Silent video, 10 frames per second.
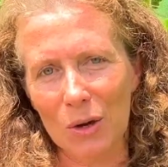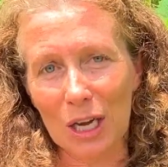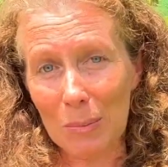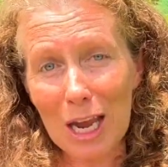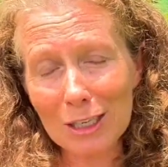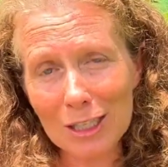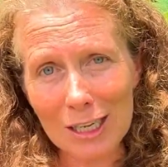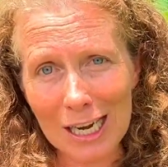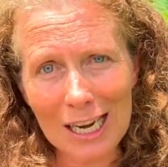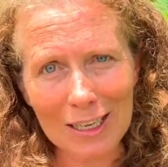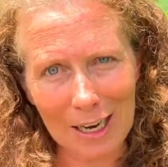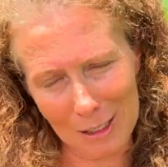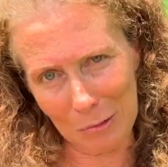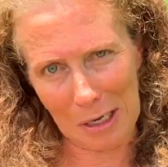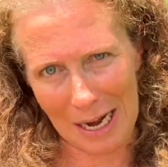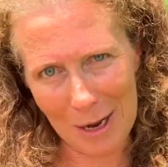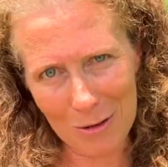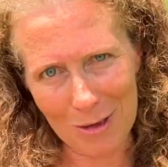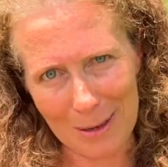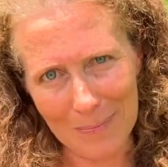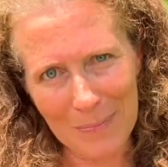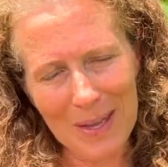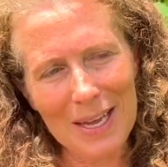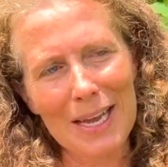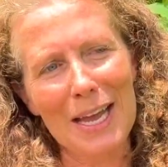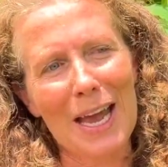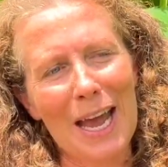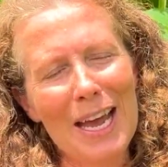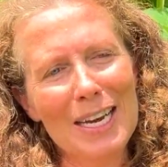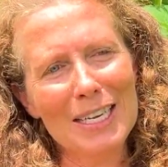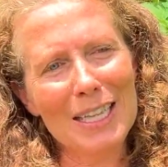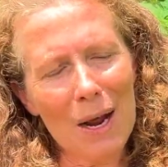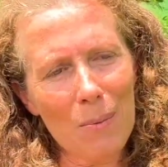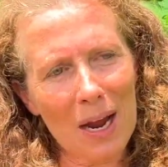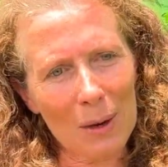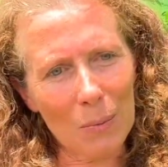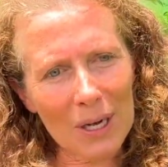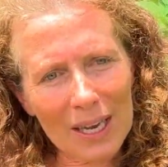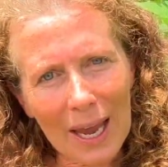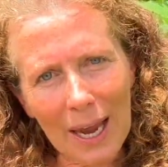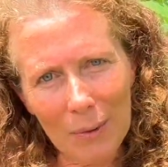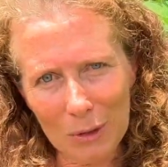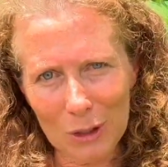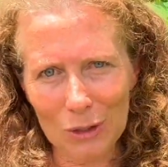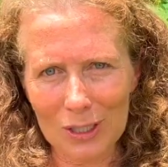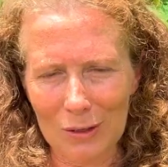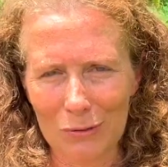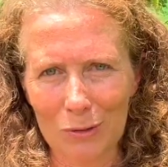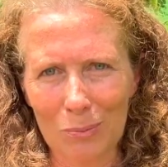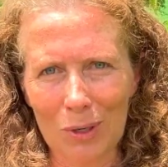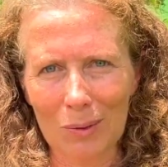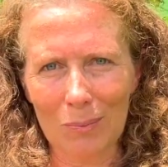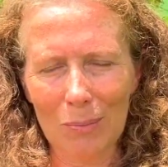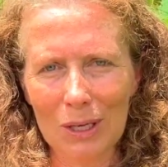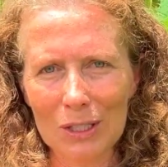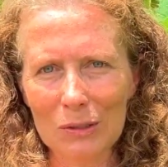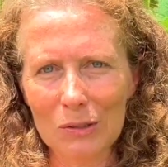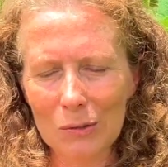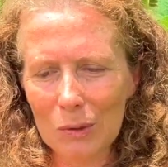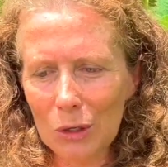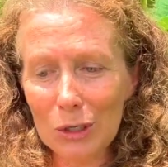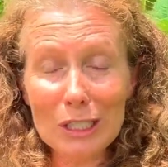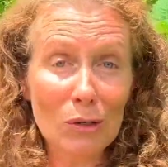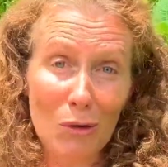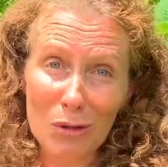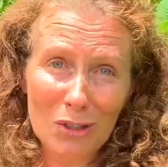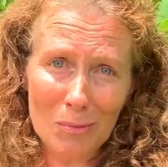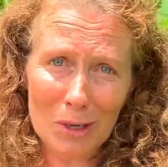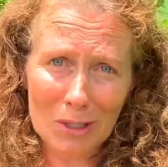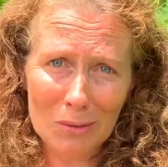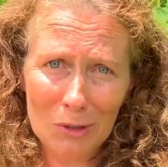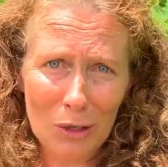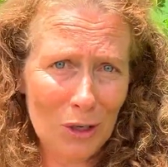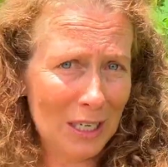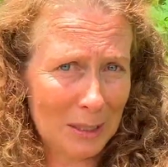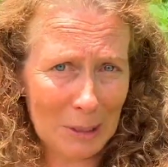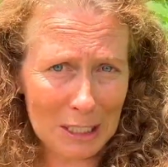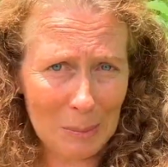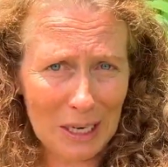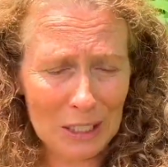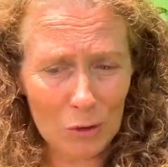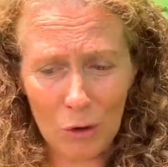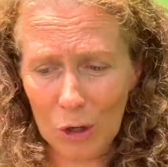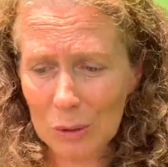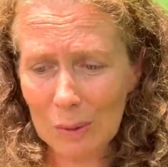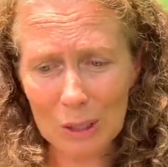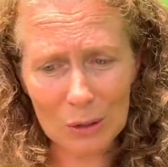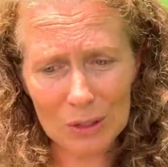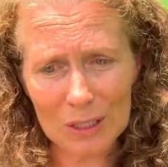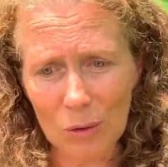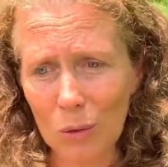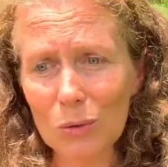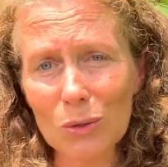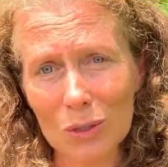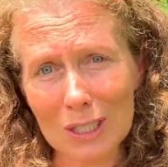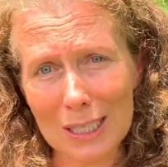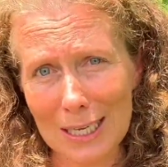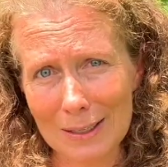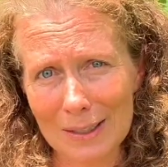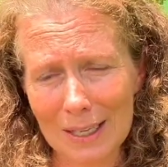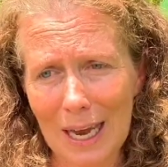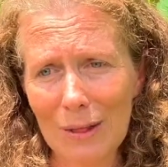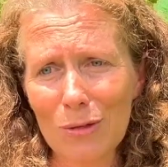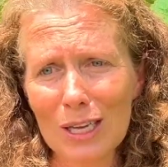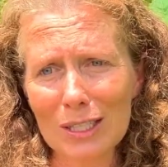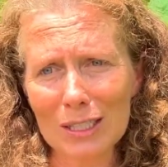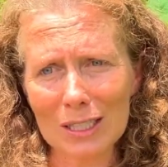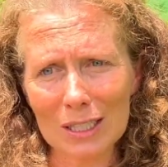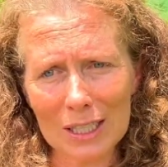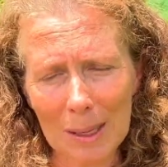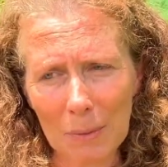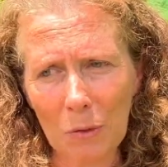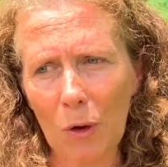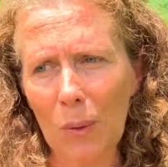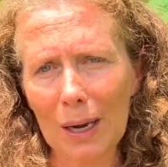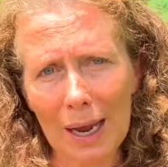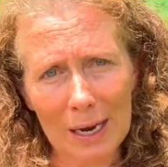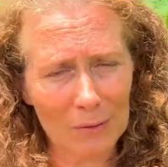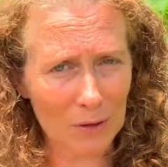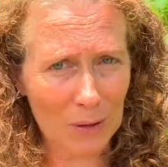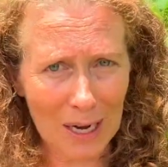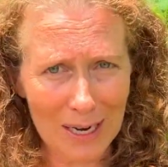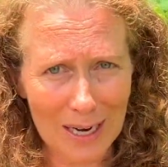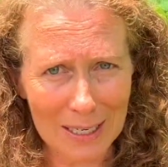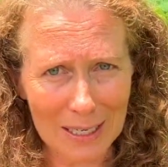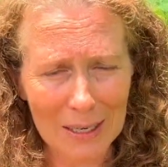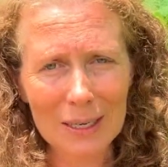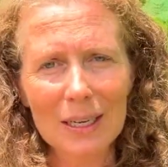can we actually eat and is really healthy? And in that way, we can reduce our footprint because we don't need to grow so much. We don't need as much space to grow because we're using all sorts of things and things that just keep growing and are very hardy